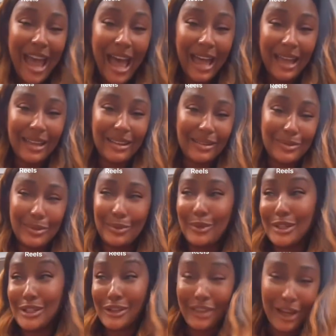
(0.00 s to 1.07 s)
got
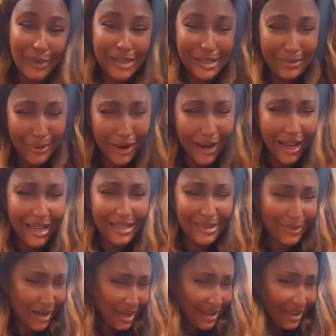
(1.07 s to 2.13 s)
what you thought was the
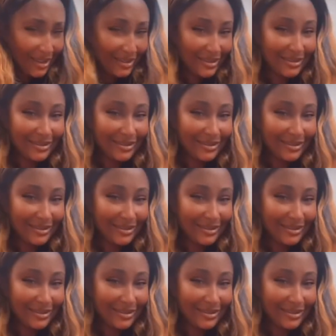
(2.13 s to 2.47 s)
prize, right?